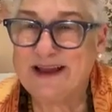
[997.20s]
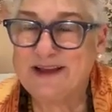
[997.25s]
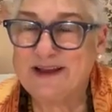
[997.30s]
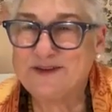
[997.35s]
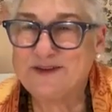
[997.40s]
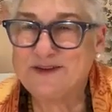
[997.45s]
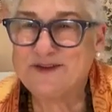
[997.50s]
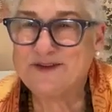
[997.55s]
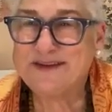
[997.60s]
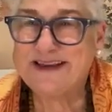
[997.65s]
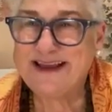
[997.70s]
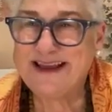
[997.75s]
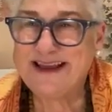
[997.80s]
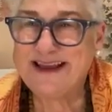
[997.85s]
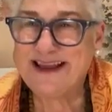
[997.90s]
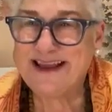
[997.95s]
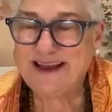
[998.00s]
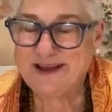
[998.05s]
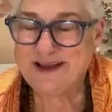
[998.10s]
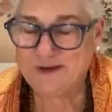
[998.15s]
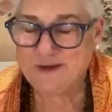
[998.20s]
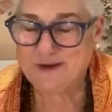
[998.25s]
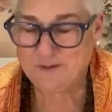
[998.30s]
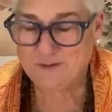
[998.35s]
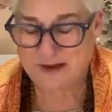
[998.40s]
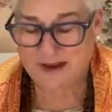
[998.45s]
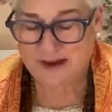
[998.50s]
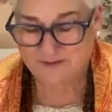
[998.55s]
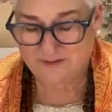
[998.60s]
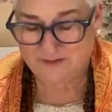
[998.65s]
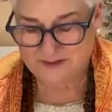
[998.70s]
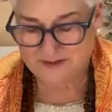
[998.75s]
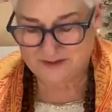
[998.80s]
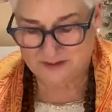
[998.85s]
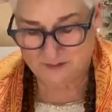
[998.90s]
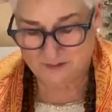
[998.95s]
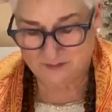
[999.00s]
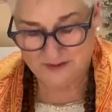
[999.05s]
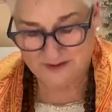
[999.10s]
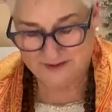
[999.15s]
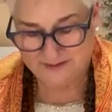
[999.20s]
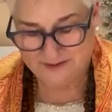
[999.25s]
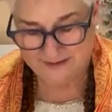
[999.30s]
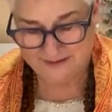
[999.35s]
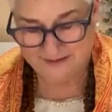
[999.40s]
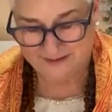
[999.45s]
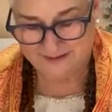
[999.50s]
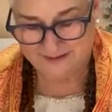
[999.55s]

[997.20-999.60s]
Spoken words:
And so today we have to say, well,